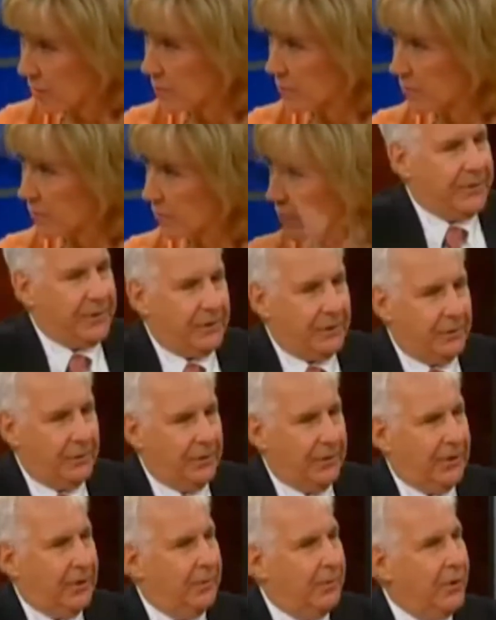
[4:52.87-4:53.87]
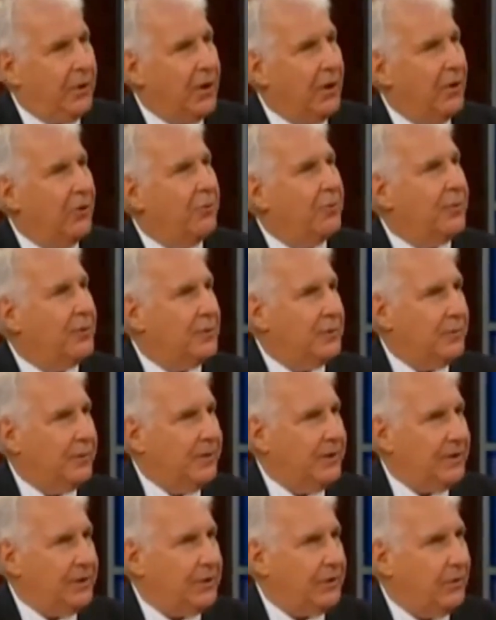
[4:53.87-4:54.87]
Oh, absolutely. The book opens with
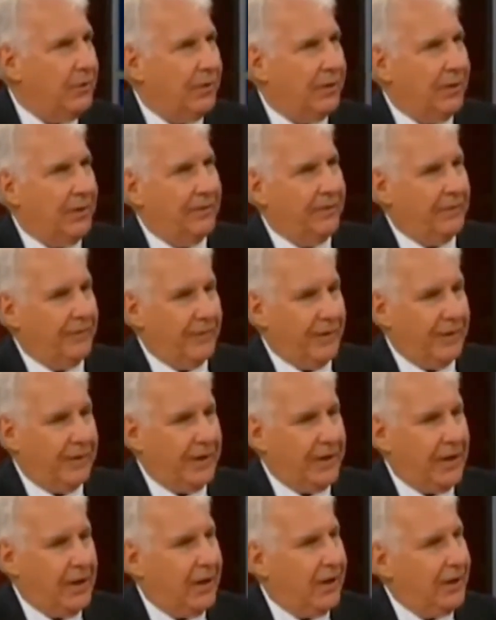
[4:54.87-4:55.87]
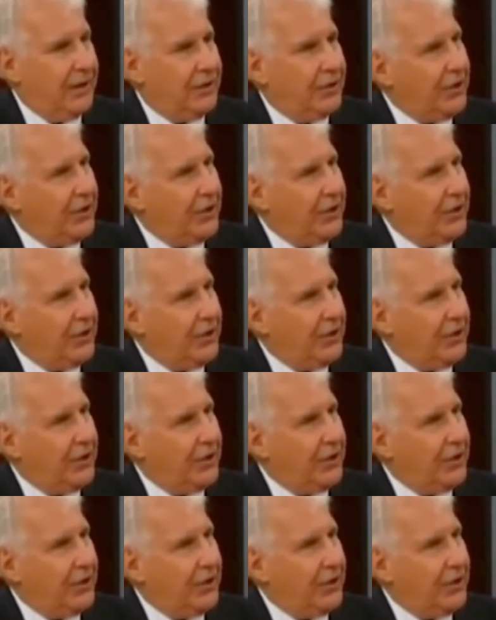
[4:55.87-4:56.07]
the story of a very kind,